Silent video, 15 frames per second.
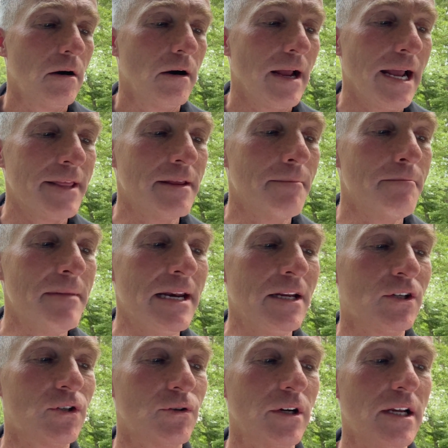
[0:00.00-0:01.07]
And the
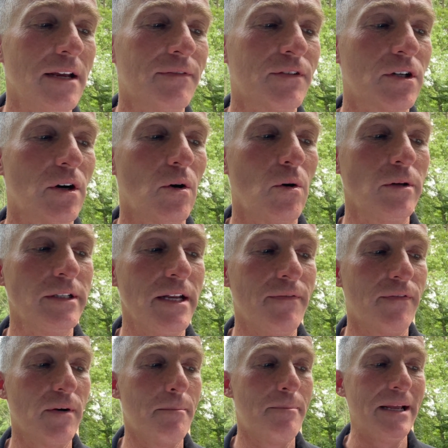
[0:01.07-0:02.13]
ministry gifts are only
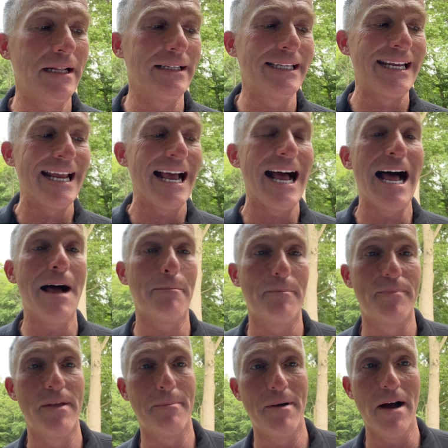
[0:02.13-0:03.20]
for building
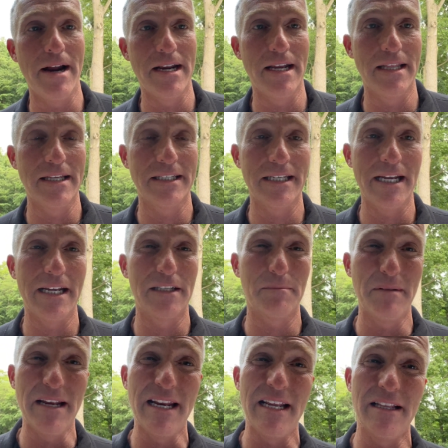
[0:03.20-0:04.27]
up the body of the saints,
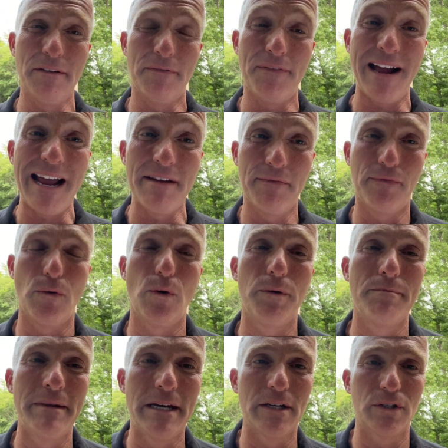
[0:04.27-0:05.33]
meaning the fivefold
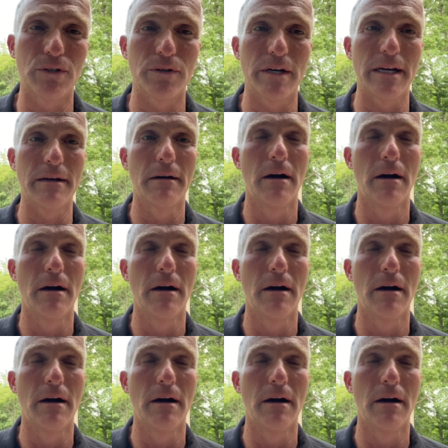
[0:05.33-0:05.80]
ministry.